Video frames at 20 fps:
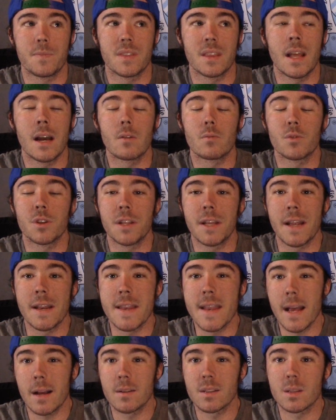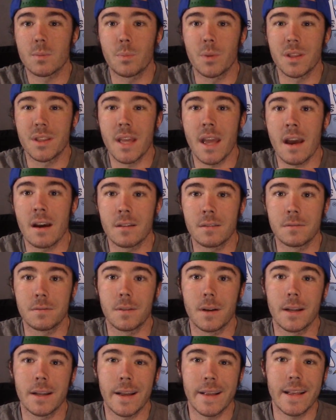not really announced, but they have,
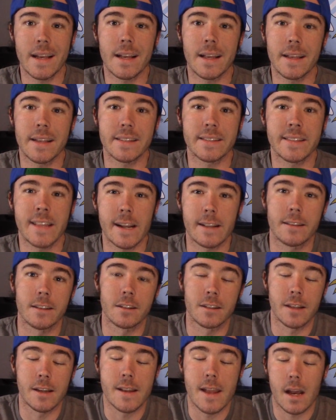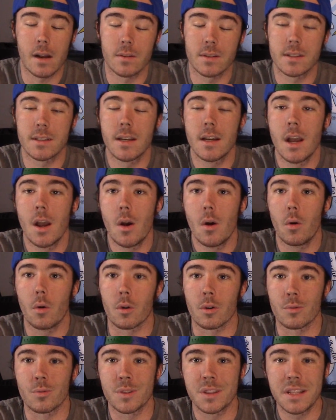I guess, technically announced
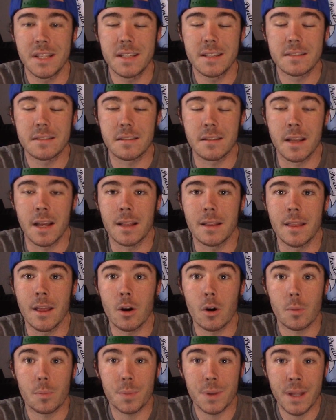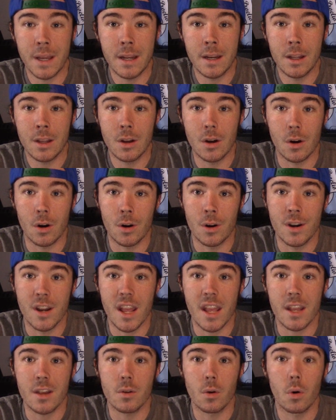or released that they are planning on
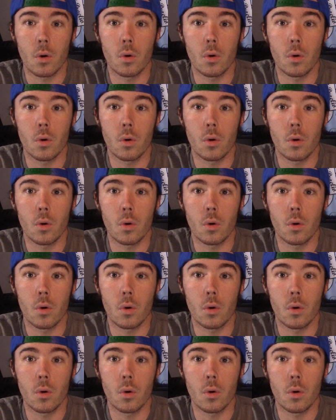a